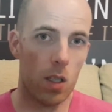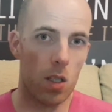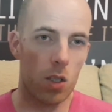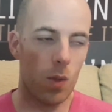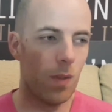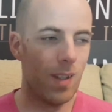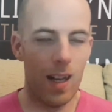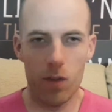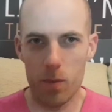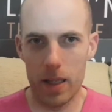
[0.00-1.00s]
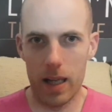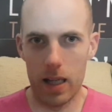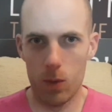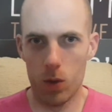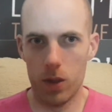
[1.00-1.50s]
So I've never met
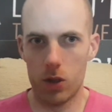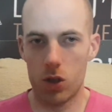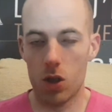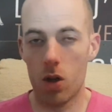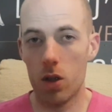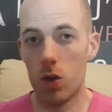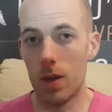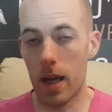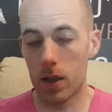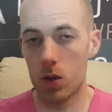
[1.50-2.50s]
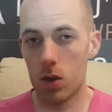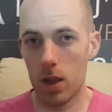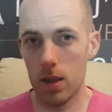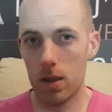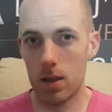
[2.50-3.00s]
anyone that started doing
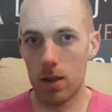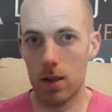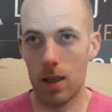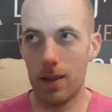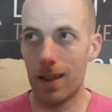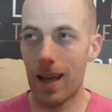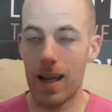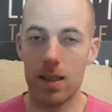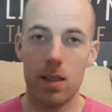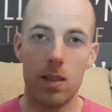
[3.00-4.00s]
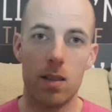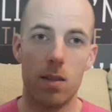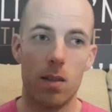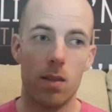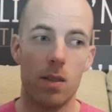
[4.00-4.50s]
exercise and that hasn't
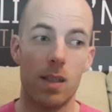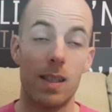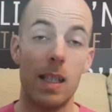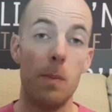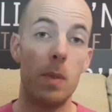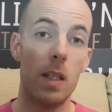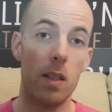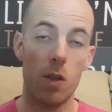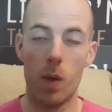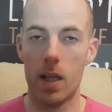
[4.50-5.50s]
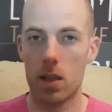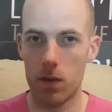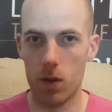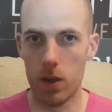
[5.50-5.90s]
seeped into the rest of their